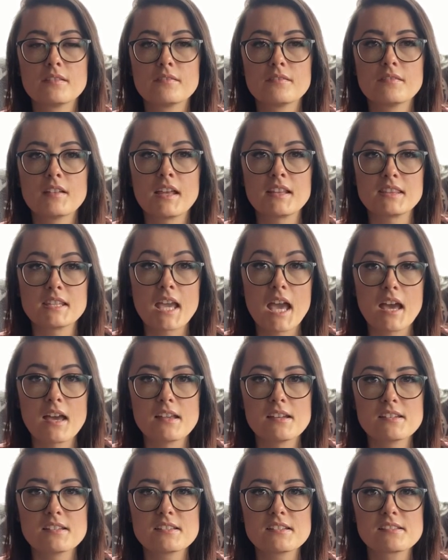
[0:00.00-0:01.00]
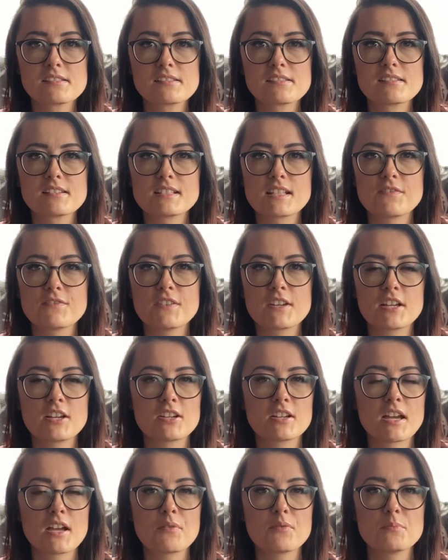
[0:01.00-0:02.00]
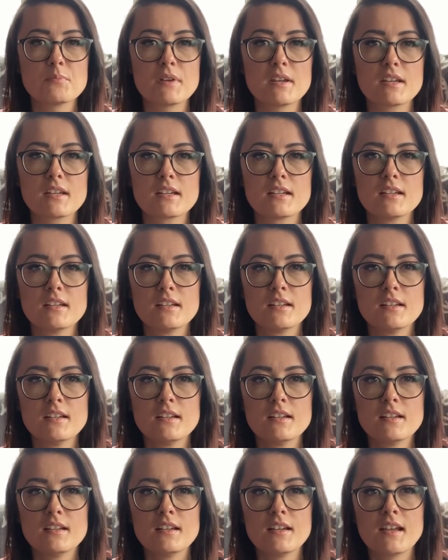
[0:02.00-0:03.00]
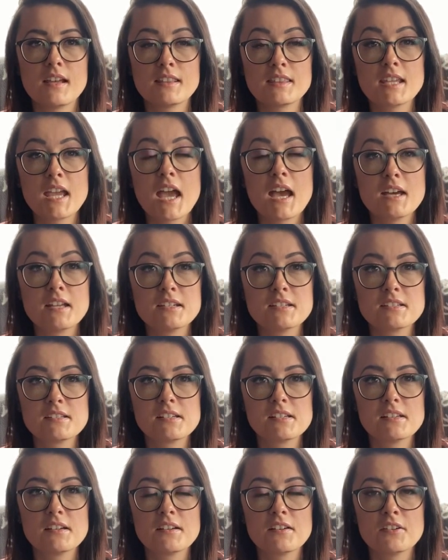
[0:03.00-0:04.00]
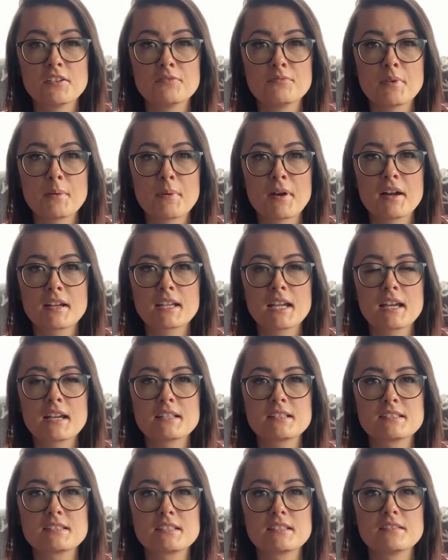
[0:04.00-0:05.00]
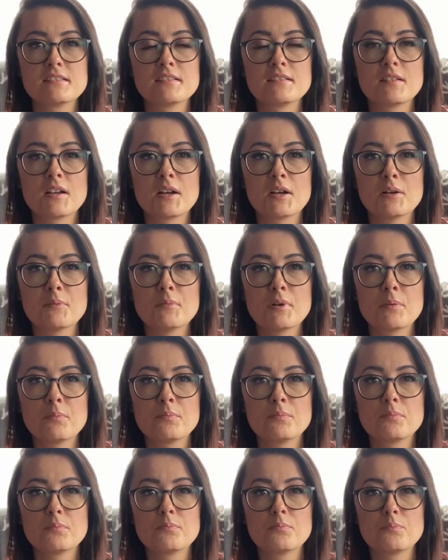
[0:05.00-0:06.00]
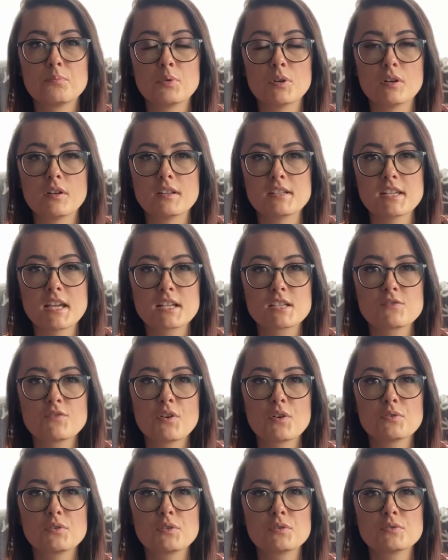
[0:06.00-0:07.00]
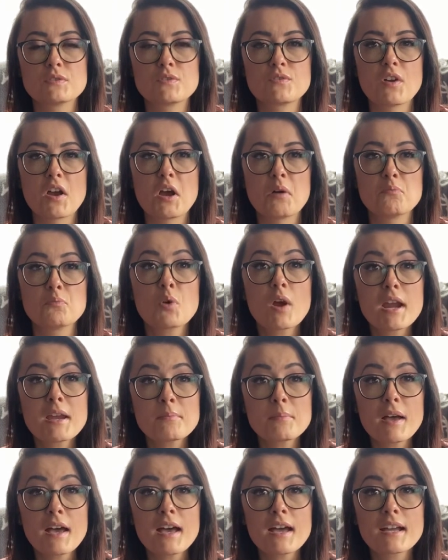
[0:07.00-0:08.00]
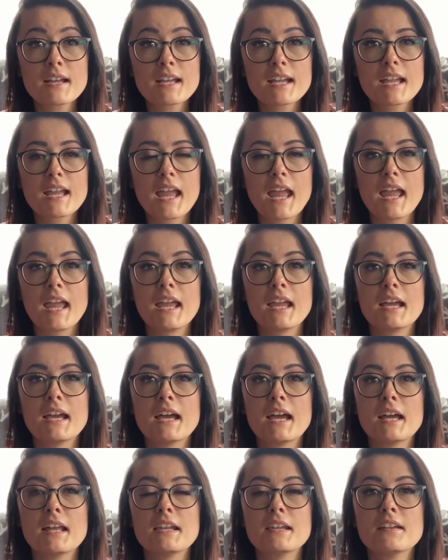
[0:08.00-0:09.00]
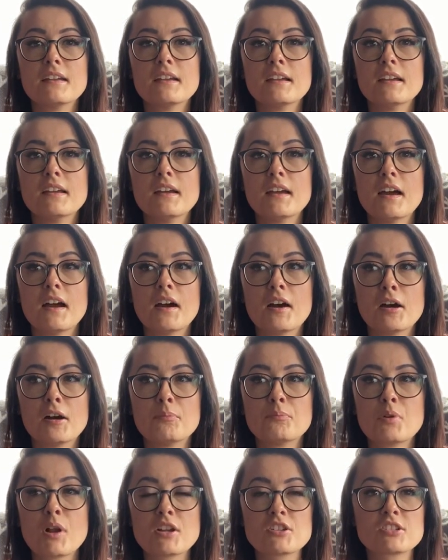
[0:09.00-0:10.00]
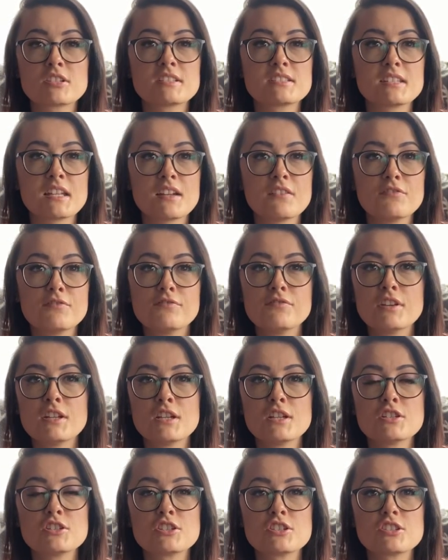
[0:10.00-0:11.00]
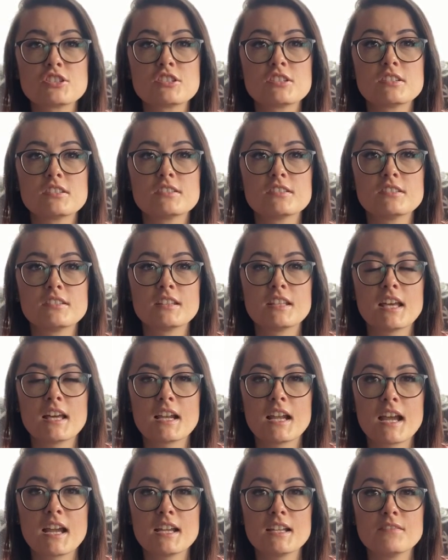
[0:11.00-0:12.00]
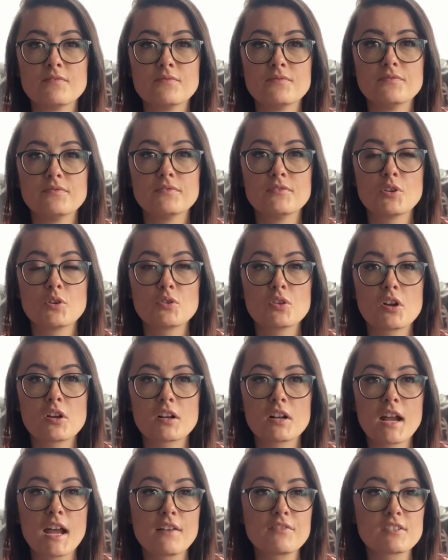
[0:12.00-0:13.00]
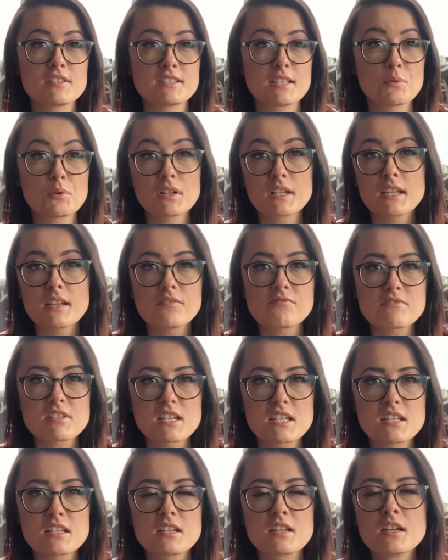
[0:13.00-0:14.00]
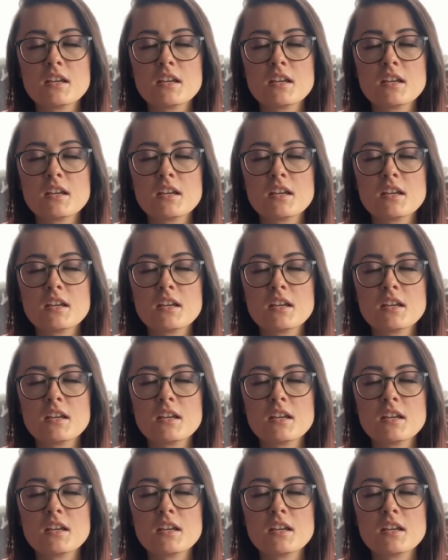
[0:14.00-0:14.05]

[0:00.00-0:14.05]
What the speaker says: at the end, because I figured I would make, at the end of my podcast, I'll attach photos from Rhinebeck and projects that I've finished that I no longer have because they were gifted,